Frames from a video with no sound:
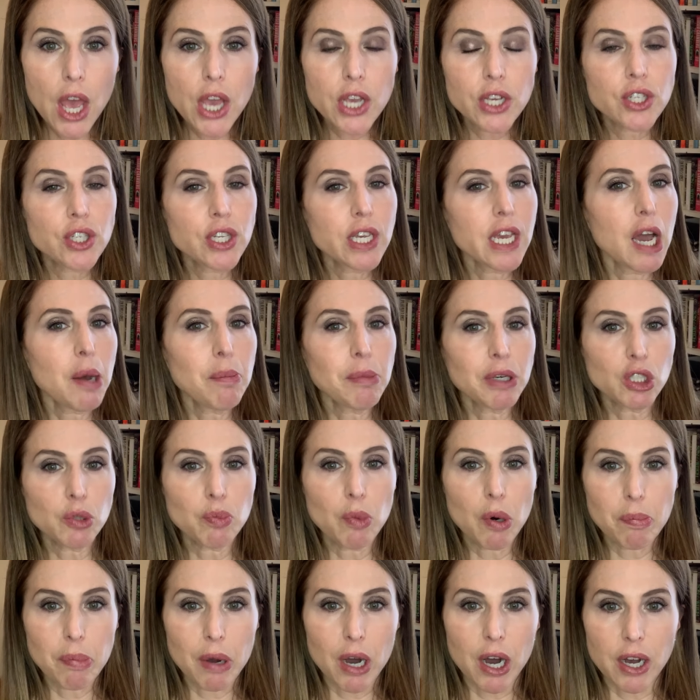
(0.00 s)
You see how much
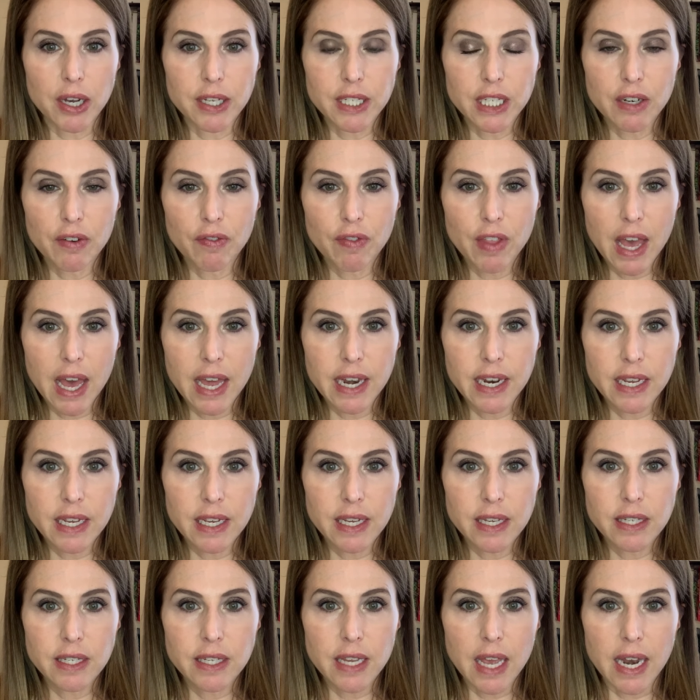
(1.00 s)
more positive that is?